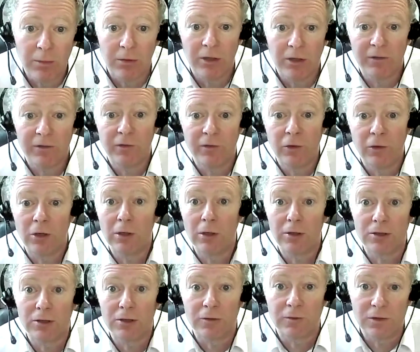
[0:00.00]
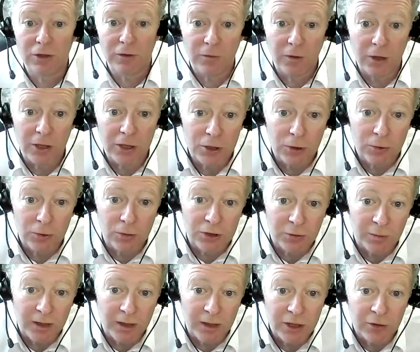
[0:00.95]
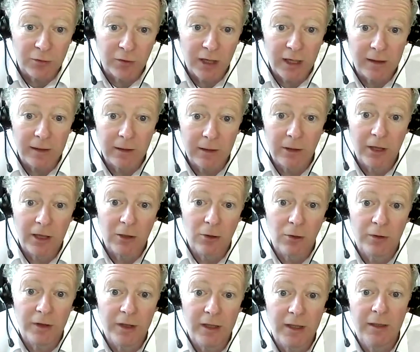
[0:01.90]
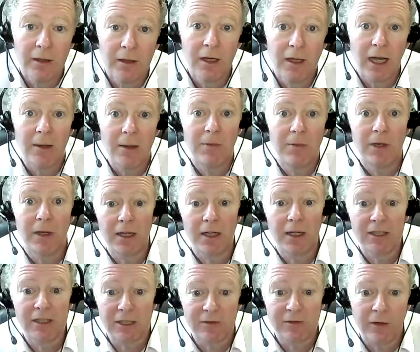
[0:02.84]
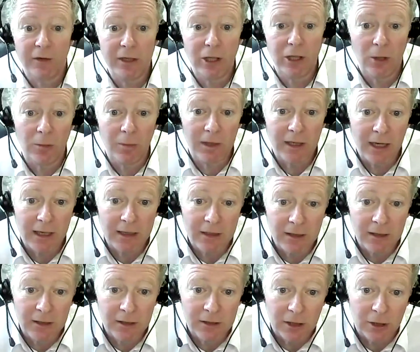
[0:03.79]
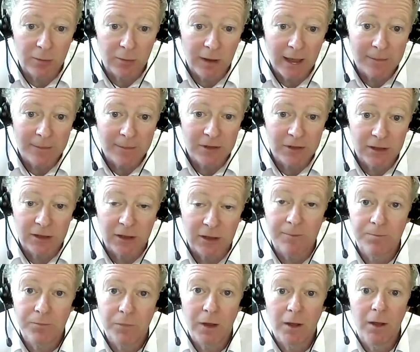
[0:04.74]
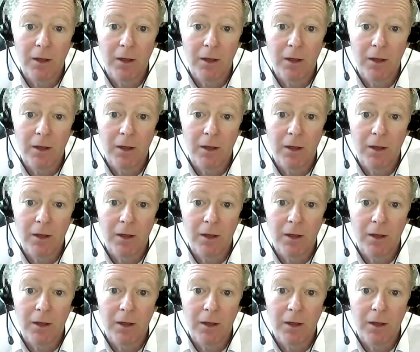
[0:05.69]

But if you've got lots of software tools to integrate, learning all the APIs gets very complicated. So perhaps there's a